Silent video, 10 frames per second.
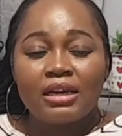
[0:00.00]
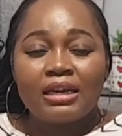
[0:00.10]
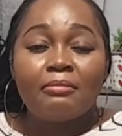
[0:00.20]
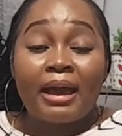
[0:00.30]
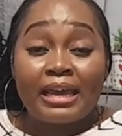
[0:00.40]

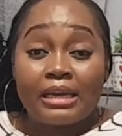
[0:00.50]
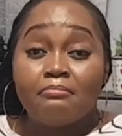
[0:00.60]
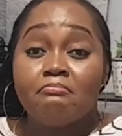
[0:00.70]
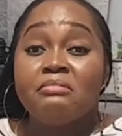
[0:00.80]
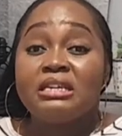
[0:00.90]
in my
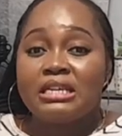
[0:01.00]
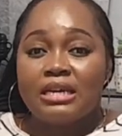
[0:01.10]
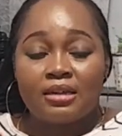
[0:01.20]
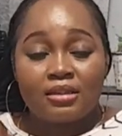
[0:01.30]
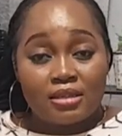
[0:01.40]

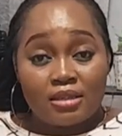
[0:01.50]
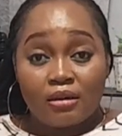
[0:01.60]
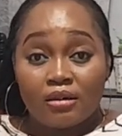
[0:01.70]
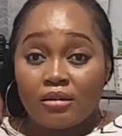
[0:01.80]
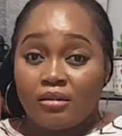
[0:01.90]
immediate
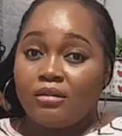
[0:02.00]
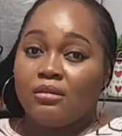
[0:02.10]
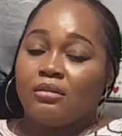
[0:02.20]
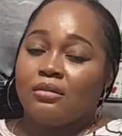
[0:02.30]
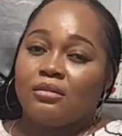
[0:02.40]
circle
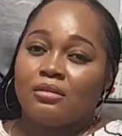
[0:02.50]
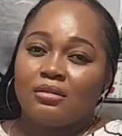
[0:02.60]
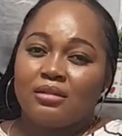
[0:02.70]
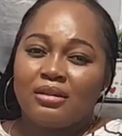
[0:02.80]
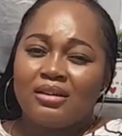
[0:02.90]

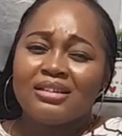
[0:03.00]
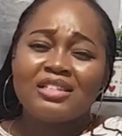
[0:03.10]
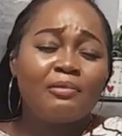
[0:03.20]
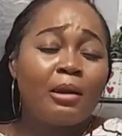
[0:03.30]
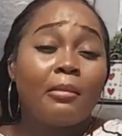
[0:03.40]
as
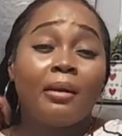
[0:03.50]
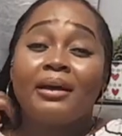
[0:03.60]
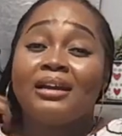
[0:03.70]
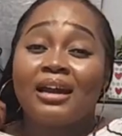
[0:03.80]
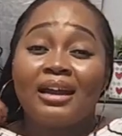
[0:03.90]
if my mom
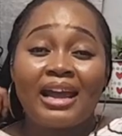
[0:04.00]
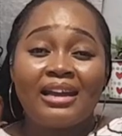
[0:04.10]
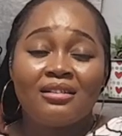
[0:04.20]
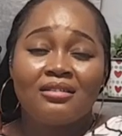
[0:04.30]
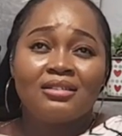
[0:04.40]
and dad i
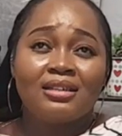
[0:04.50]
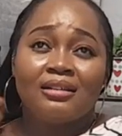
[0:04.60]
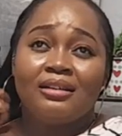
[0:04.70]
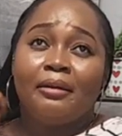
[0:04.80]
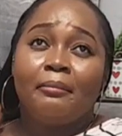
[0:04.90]
didn't
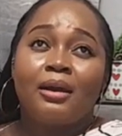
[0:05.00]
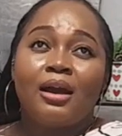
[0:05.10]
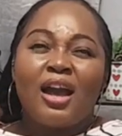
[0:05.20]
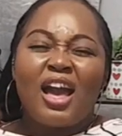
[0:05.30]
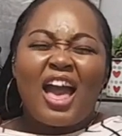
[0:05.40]
tell them
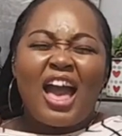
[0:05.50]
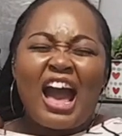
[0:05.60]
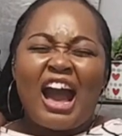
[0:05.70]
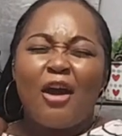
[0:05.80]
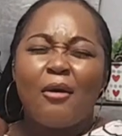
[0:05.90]

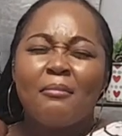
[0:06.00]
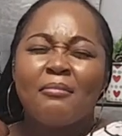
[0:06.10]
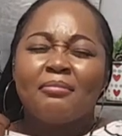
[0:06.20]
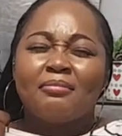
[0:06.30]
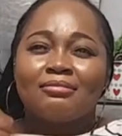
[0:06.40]
um
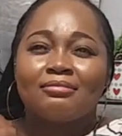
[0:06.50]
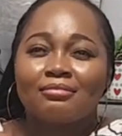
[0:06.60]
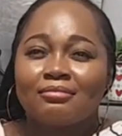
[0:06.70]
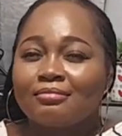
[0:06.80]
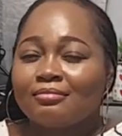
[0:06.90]

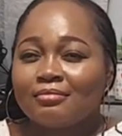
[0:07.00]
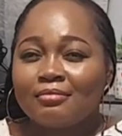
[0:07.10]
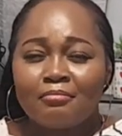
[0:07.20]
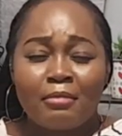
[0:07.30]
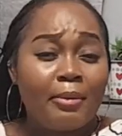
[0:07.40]

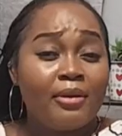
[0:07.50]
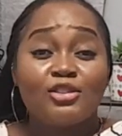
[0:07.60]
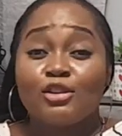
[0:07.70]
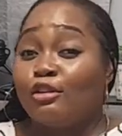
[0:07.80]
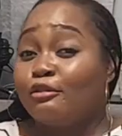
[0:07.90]
my
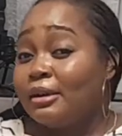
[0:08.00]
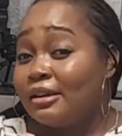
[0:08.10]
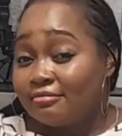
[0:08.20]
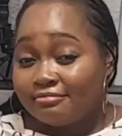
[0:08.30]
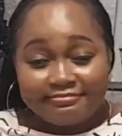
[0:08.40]
parents love me.
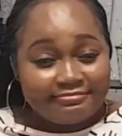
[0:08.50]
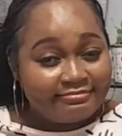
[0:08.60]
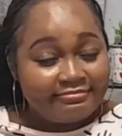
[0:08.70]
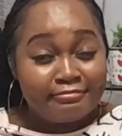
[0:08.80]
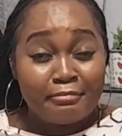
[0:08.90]

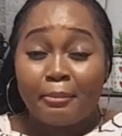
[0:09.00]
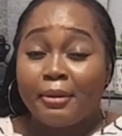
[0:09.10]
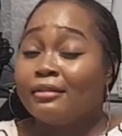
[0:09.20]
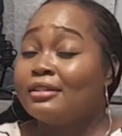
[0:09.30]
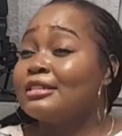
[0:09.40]
My
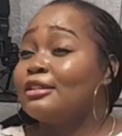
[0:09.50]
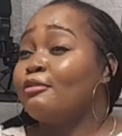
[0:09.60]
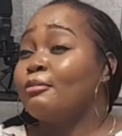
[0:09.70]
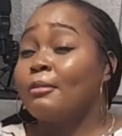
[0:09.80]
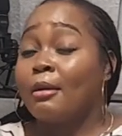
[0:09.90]
parents
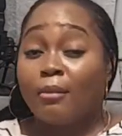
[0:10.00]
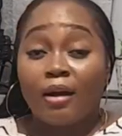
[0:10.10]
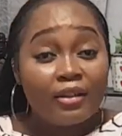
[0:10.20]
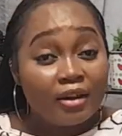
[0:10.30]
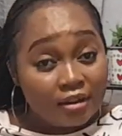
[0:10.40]
love me. My
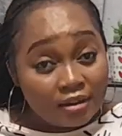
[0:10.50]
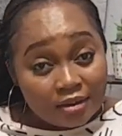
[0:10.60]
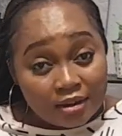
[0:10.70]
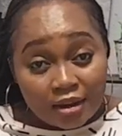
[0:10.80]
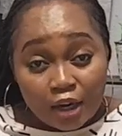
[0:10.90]
brother
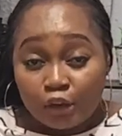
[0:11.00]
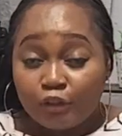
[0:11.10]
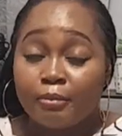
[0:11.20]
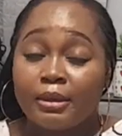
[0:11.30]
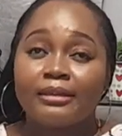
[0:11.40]

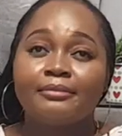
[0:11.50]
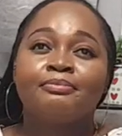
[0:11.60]
love me.